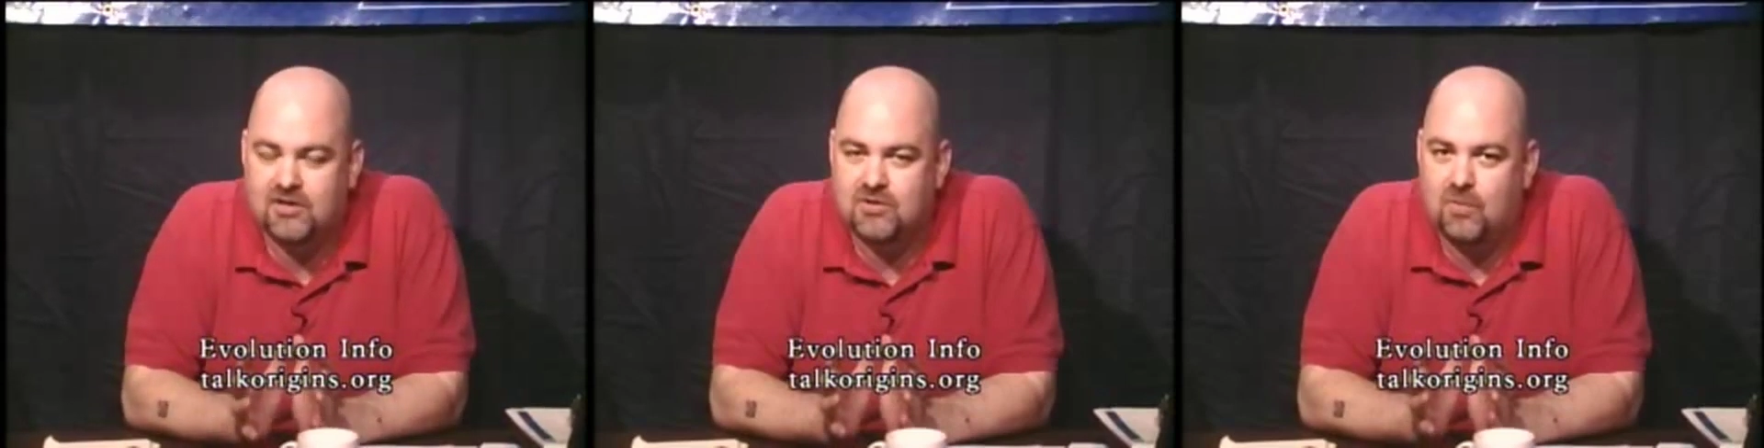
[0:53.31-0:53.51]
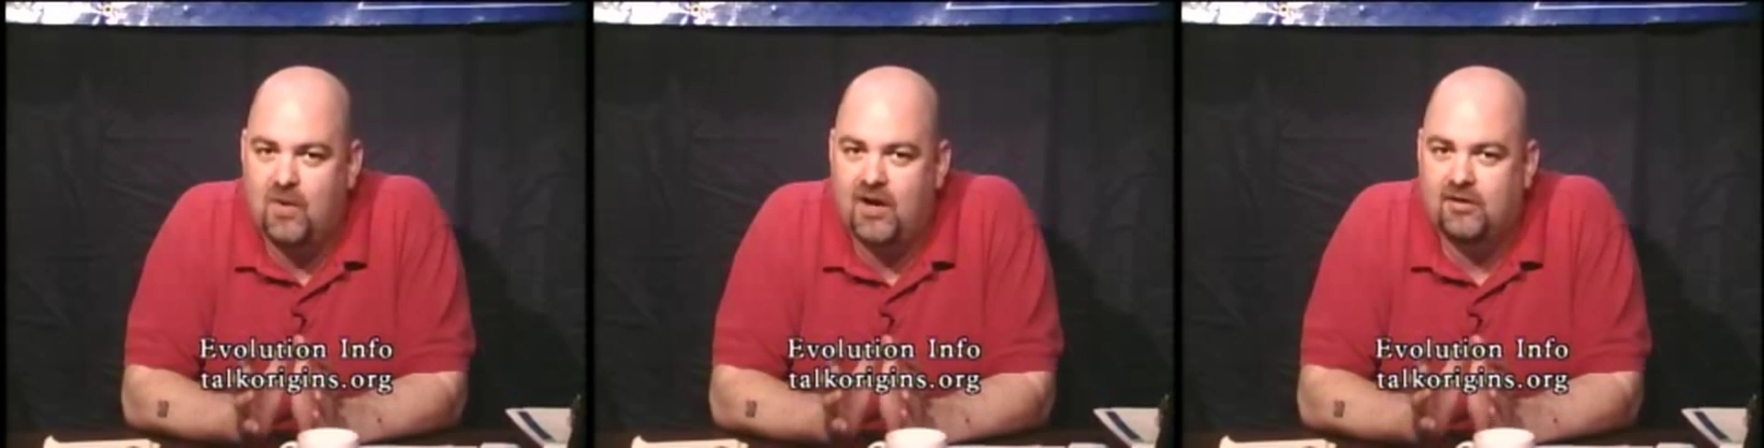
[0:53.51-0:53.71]

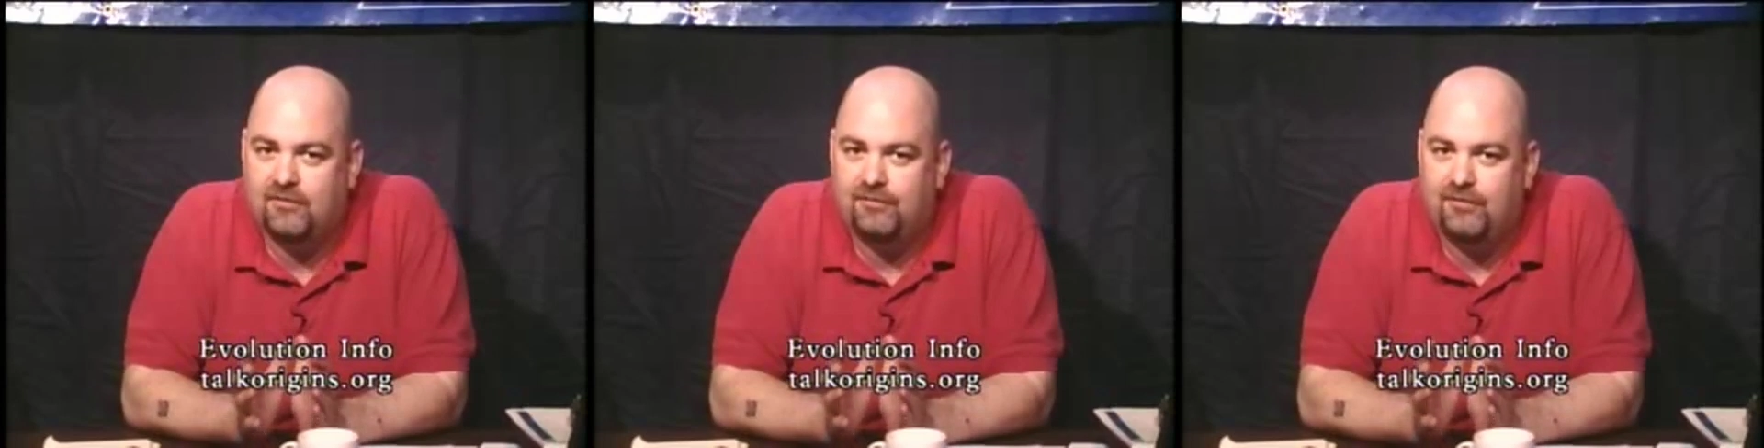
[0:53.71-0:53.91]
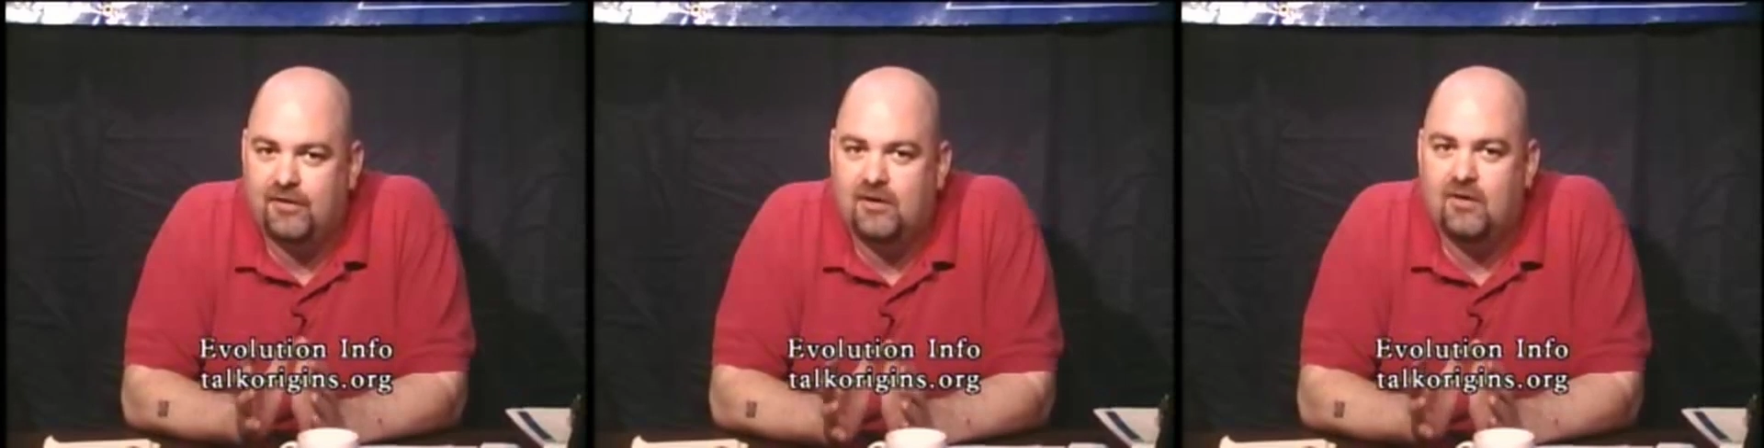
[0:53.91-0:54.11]
is a way
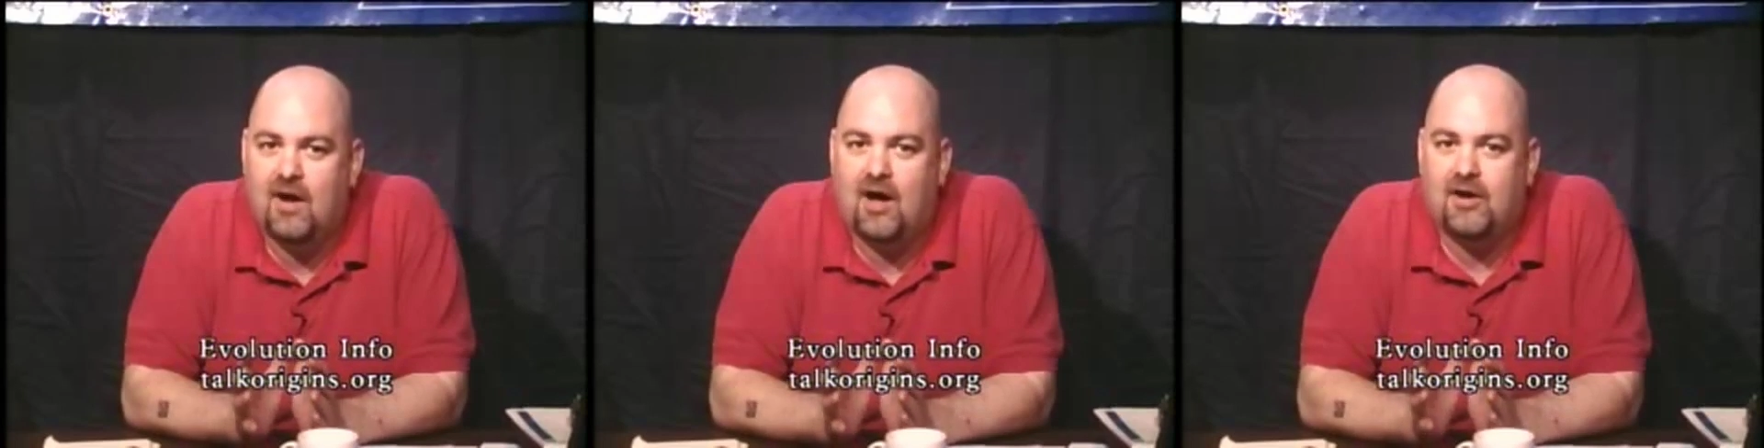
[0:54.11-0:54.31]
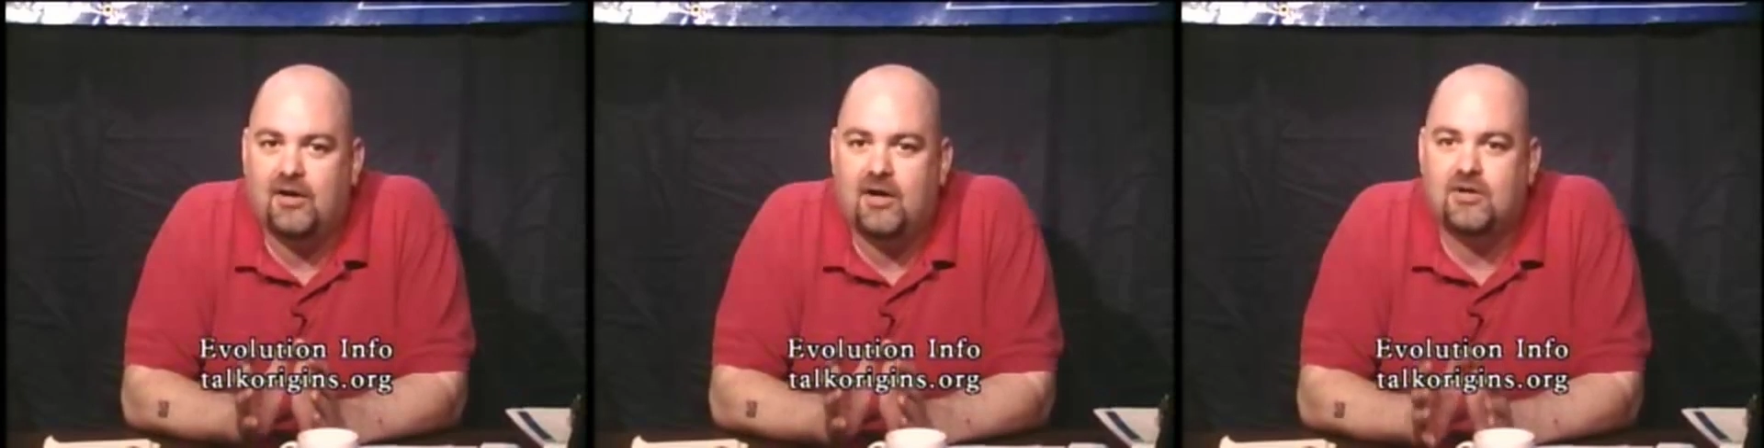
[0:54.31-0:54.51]
to figure
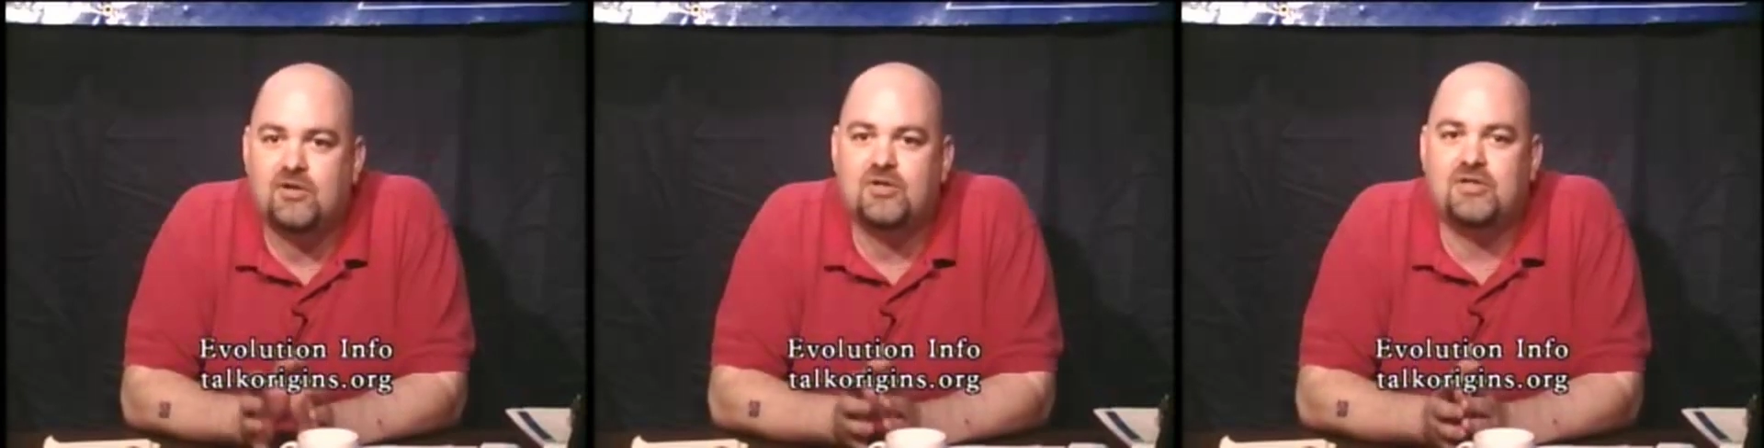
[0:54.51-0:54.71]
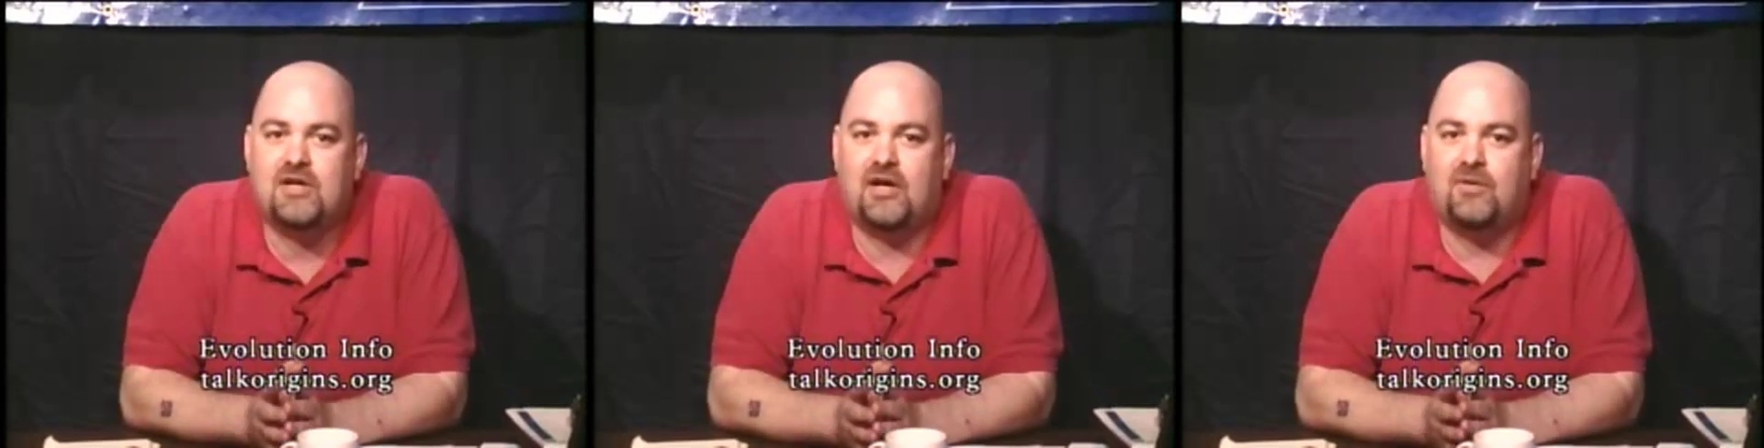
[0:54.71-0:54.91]
out and
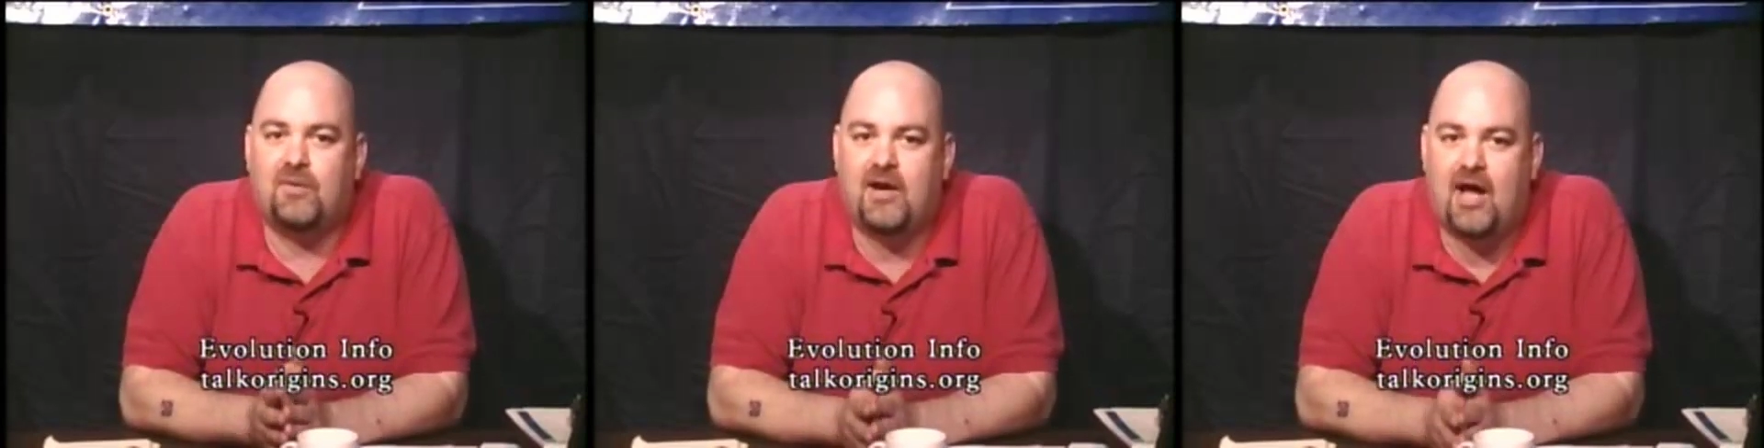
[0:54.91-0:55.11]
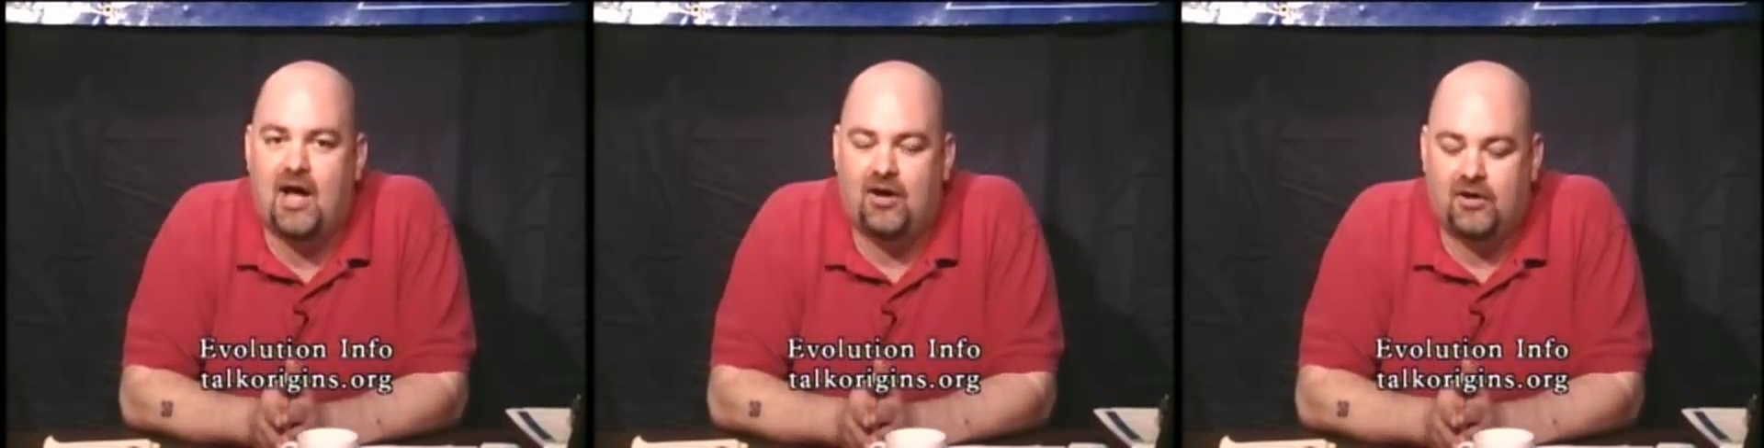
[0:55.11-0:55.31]
understand
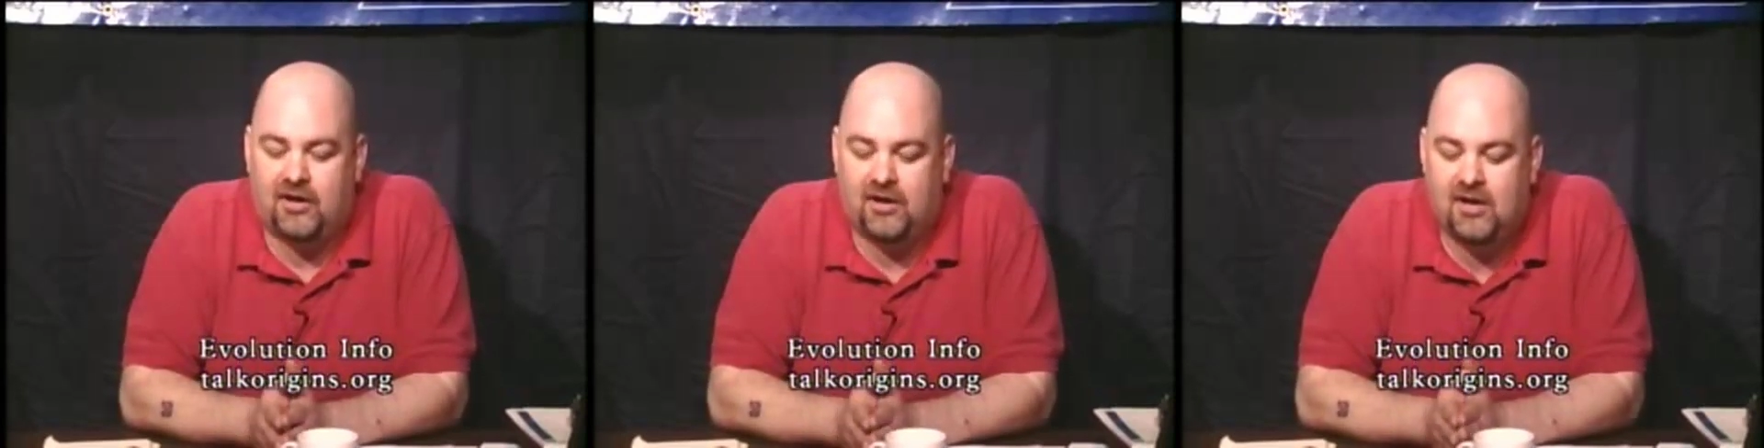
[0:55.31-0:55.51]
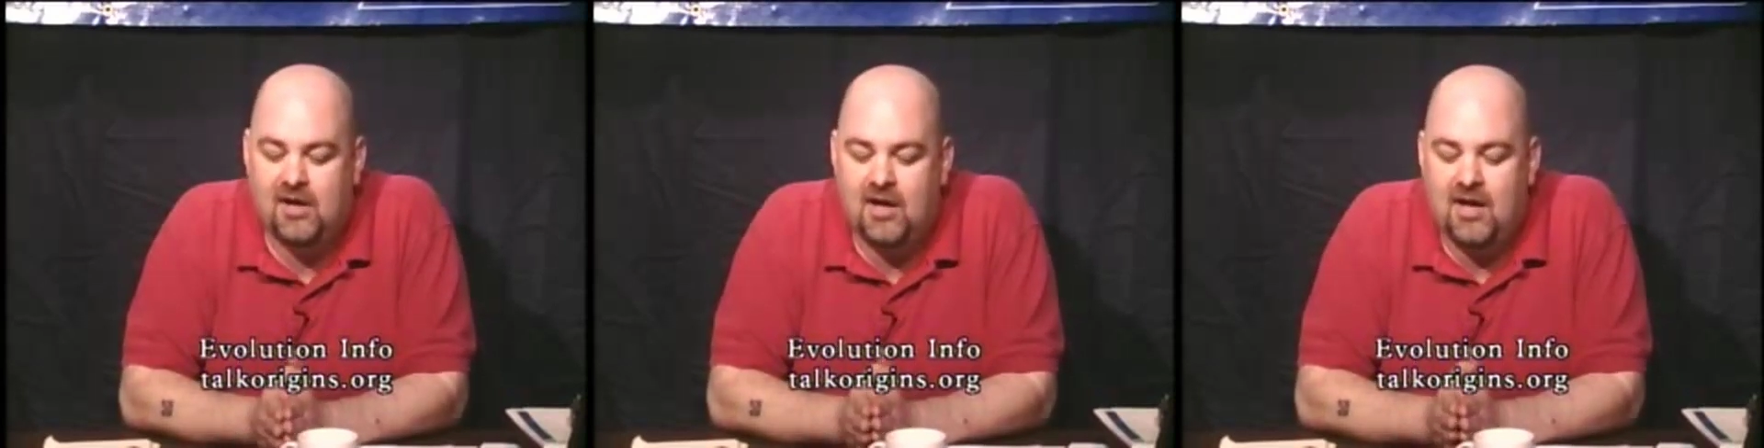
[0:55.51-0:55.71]
reality.